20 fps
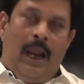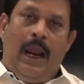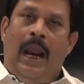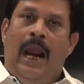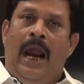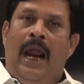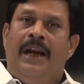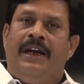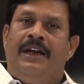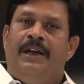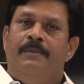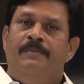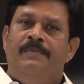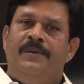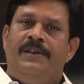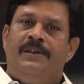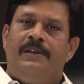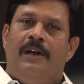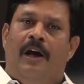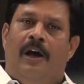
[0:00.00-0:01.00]

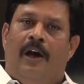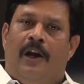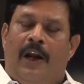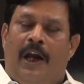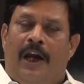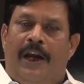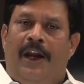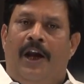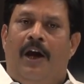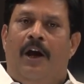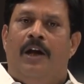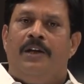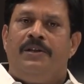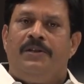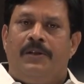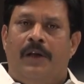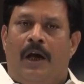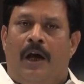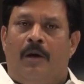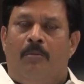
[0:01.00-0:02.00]
Atoms or
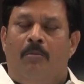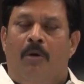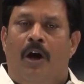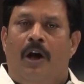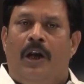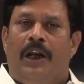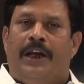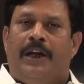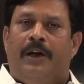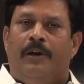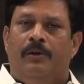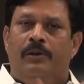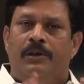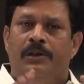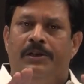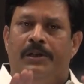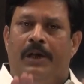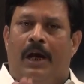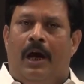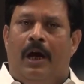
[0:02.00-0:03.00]
ions or
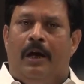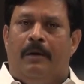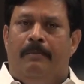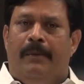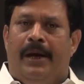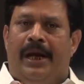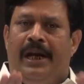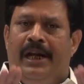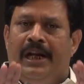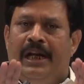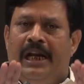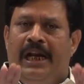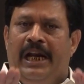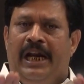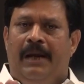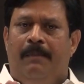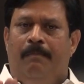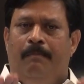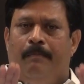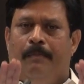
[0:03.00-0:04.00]
molecules are
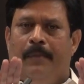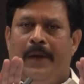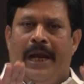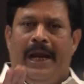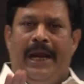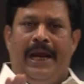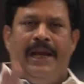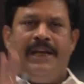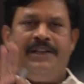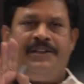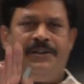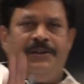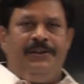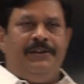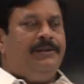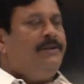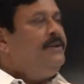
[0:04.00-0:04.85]
mainly placed